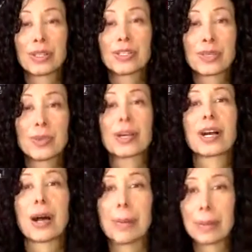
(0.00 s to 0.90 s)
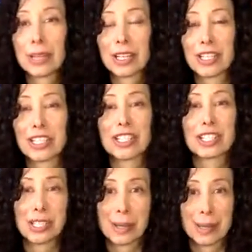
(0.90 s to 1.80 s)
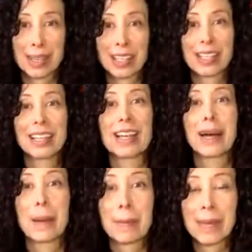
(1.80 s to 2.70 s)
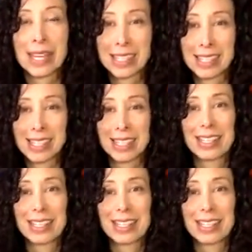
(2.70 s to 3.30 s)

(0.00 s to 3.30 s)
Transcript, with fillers: to accomplish something amazing